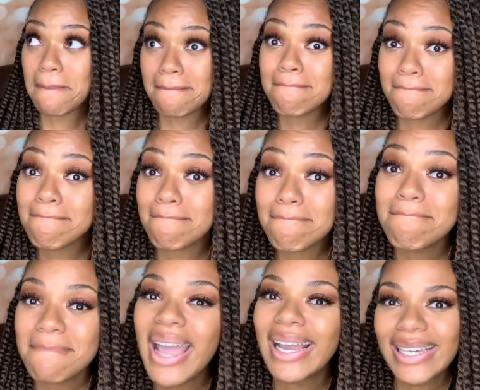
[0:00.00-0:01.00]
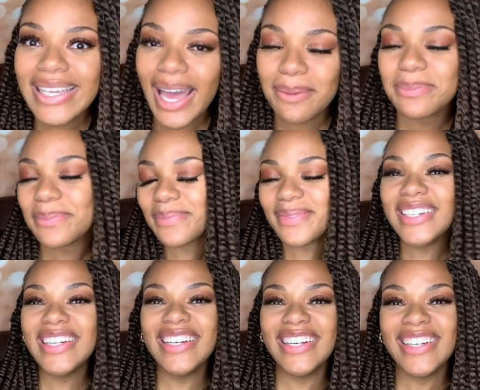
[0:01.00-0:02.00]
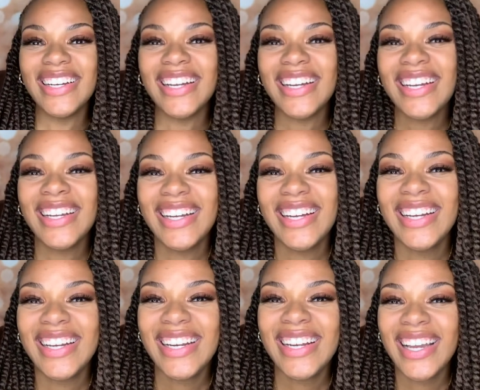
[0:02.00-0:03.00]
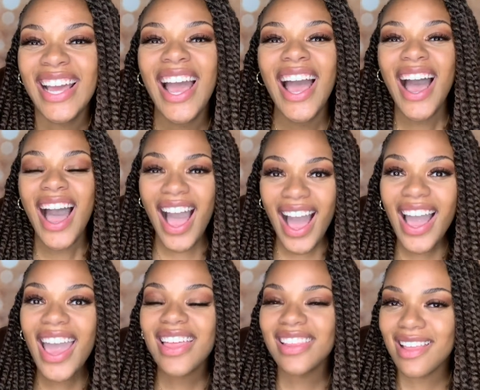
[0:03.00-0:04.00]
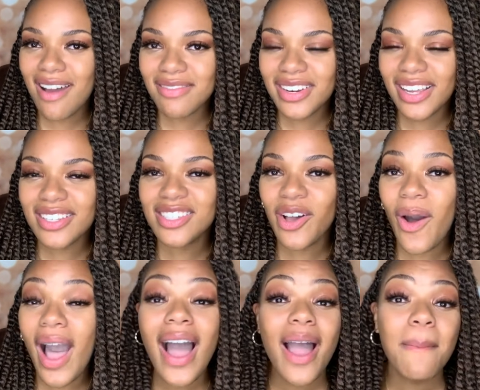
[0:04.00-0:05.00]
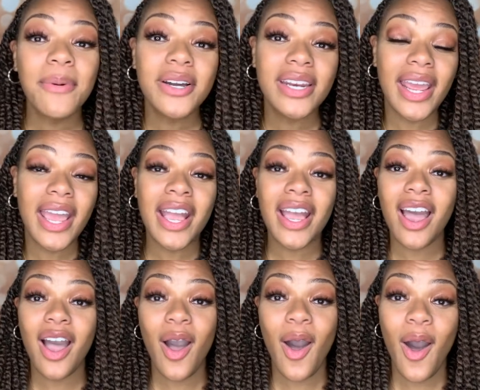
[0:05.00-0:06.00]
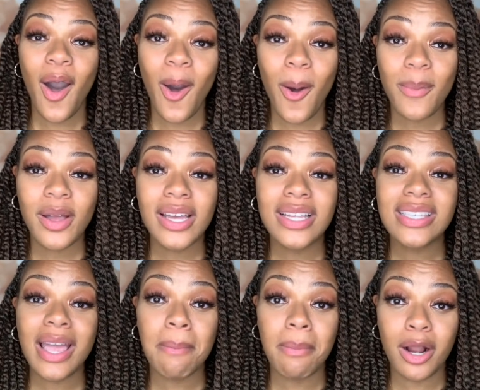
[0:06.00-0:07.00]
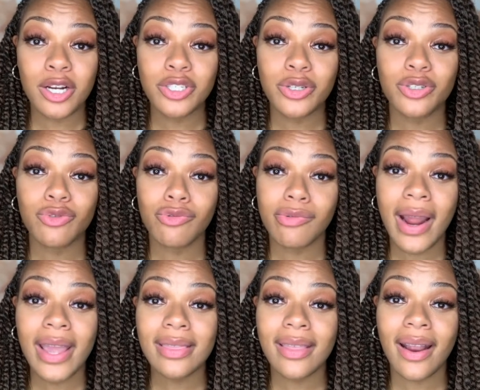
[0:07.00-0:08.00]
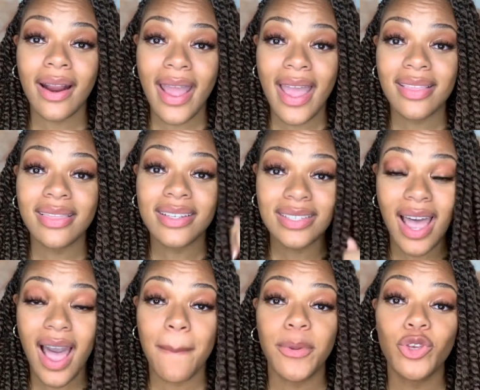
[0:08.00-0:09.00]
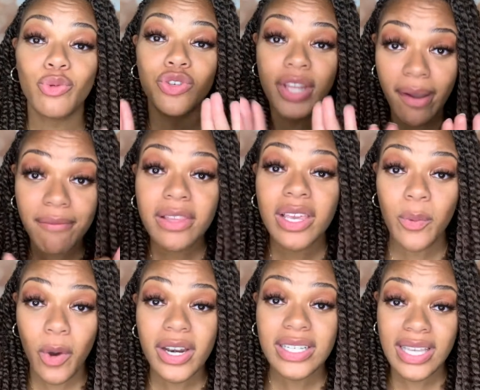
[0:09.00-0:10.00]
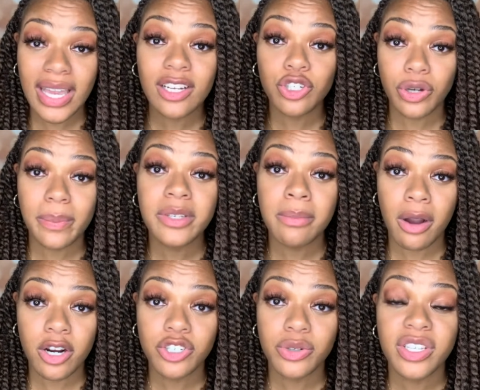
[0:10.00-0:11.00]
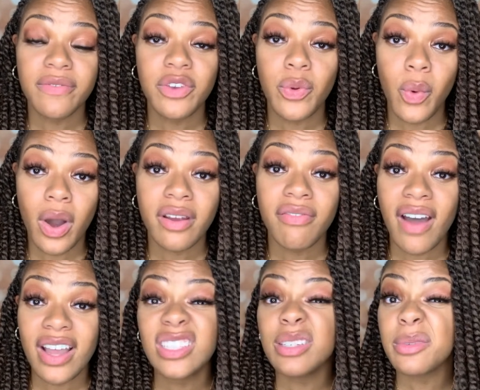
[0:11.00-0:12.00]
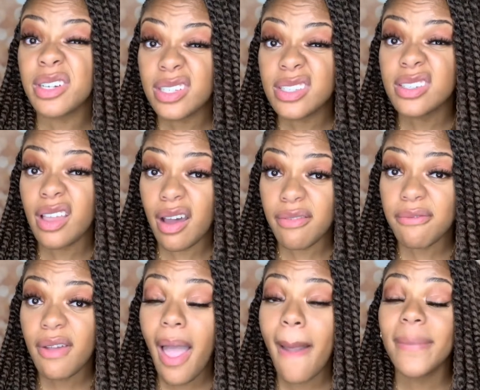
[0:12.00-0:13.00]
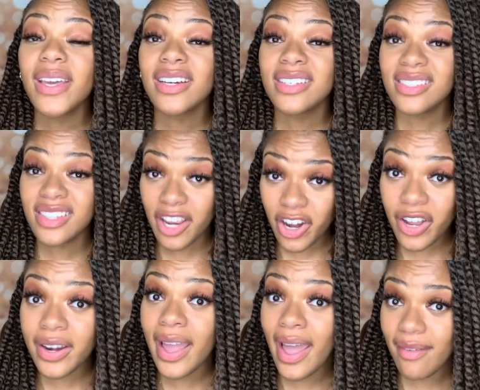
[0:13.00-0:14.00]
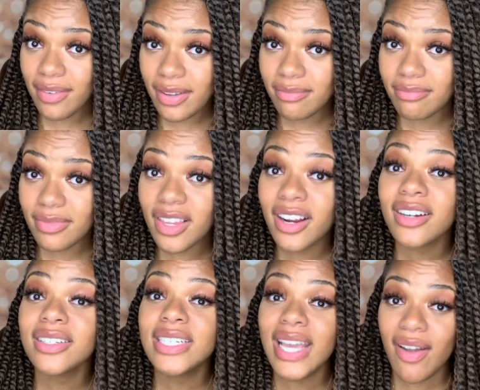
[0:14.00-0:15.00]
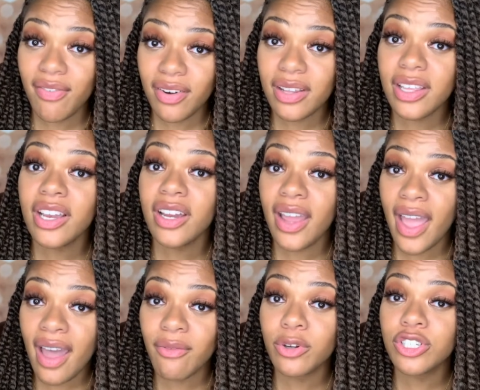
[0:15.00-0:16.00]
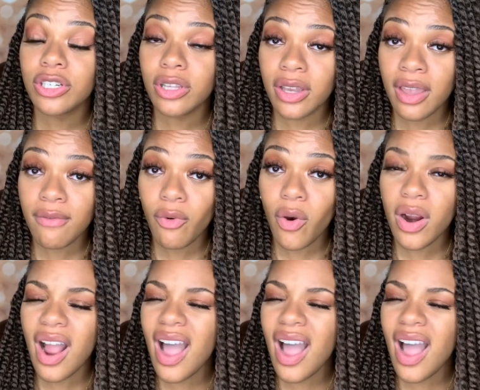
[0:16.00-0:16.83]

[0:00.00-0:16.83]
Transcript: Mm-hmm. Yeah. I loved it. So I'm putting HomeGoods and Marshalls right there at the top. You definitely want to take a trip to Marshalls if you want to find some good stuff, because they're going to have it. They're definitely going to have what you're looking for.